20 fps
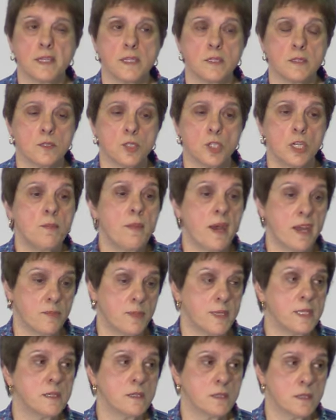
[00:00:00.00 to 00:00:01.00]
that she may have
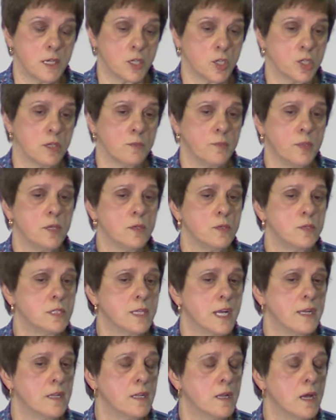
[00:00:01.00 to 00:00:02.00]
been sexually
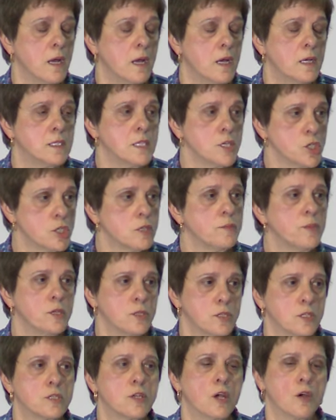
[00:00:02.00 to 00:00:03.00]
abused, and sexual
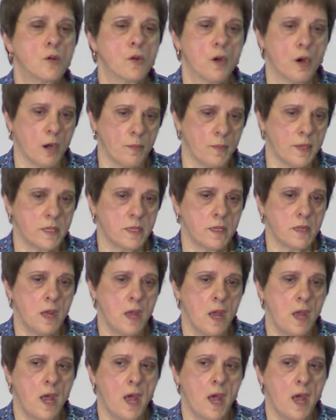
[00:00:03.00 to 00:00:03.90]
abuse is so common.